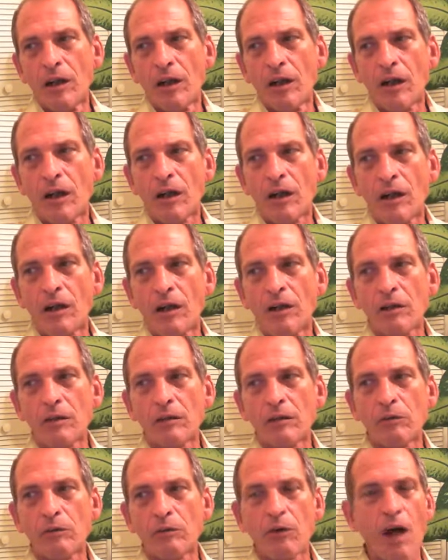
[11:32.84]

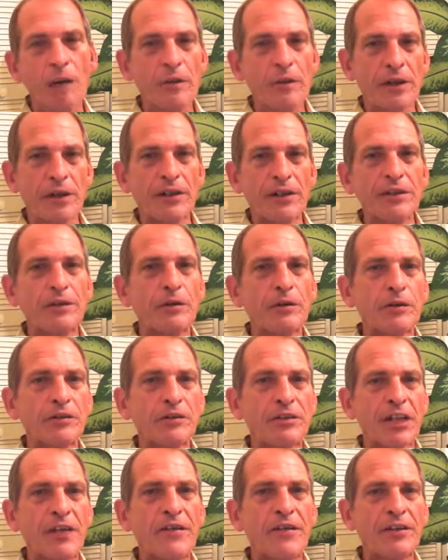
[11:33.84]
Ramana
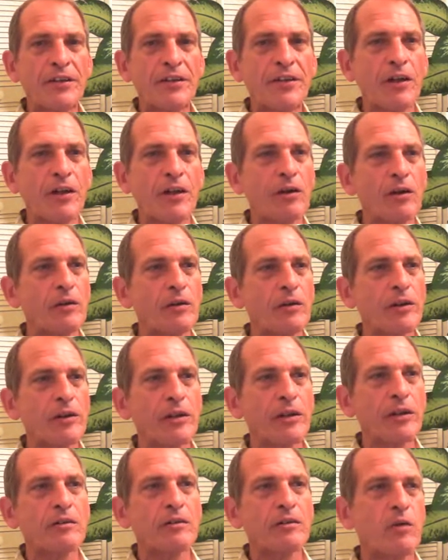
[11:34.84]
said that the only
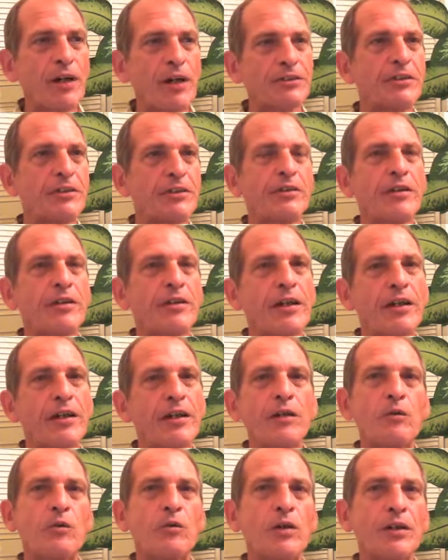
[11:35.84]
question that
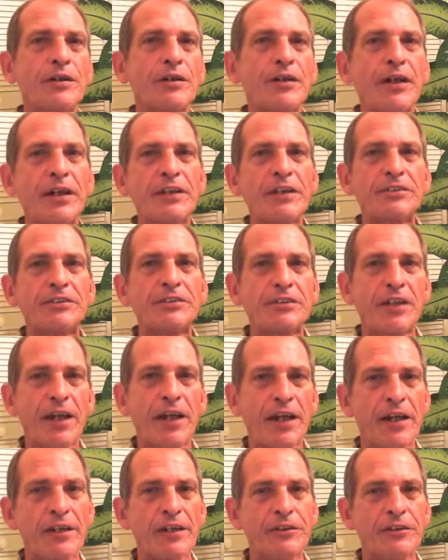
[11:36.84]
anyone needs to
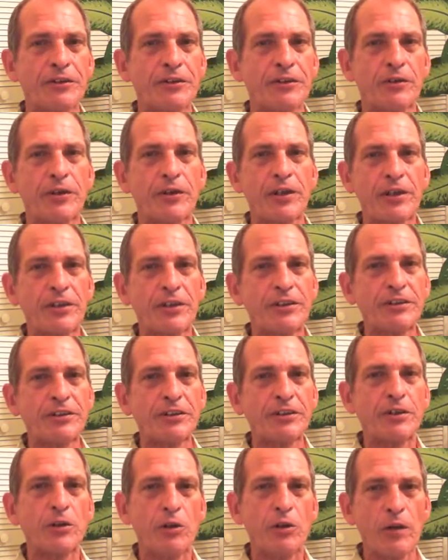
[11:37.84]
answer
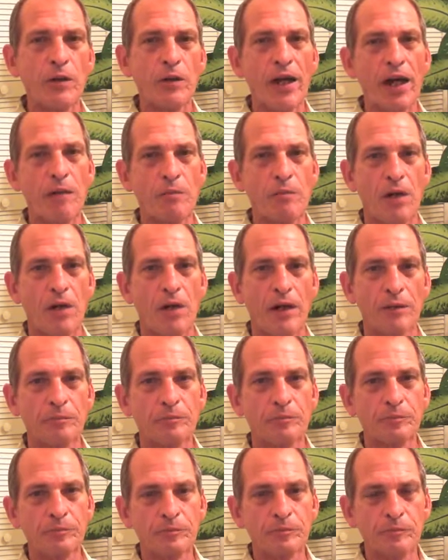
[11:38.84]
is, who am I?
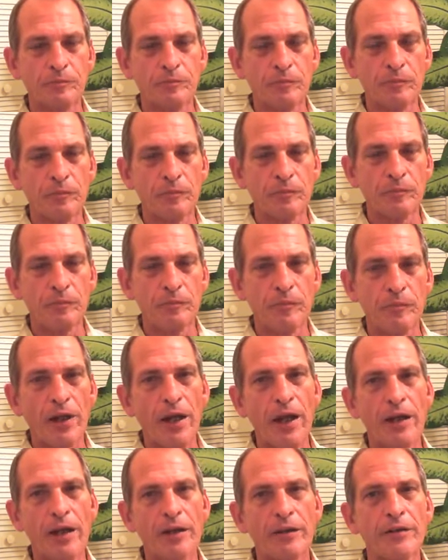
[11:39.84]

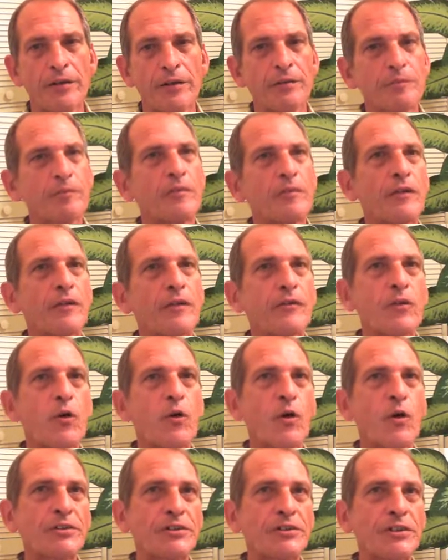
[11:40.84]
And of
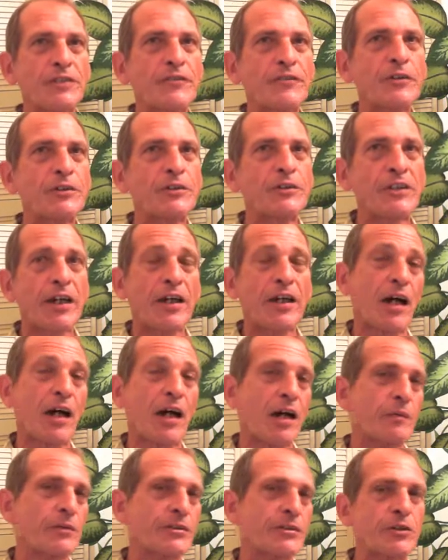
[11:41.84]
course, if you say,
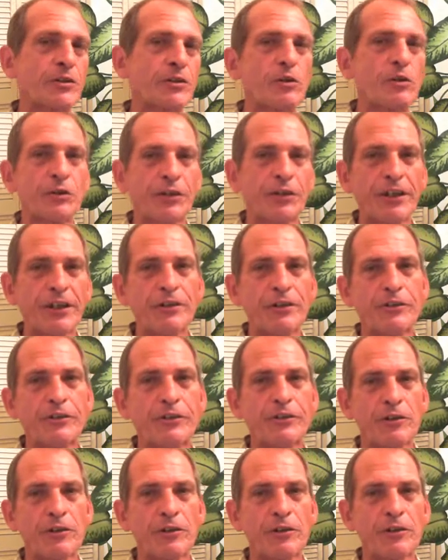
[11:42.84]
I'm a school
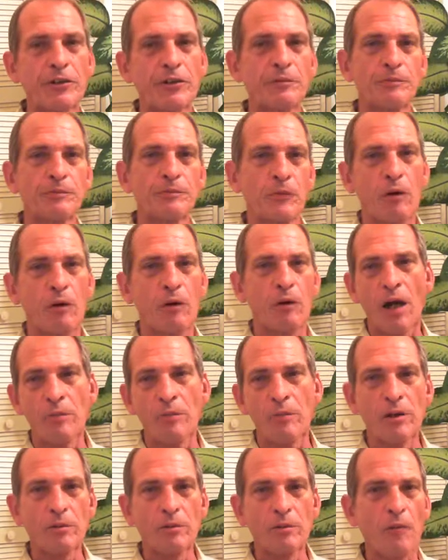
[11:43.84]
teacher, or I'm
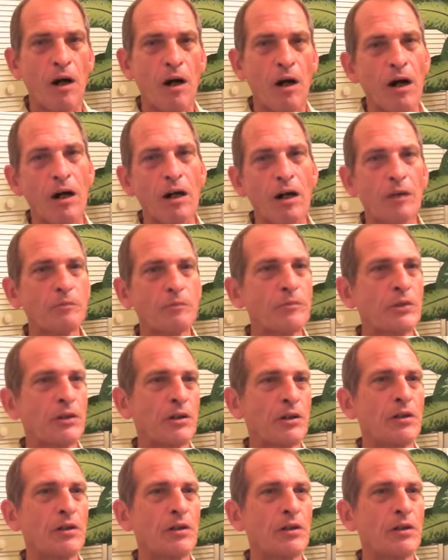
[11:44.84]
a mom,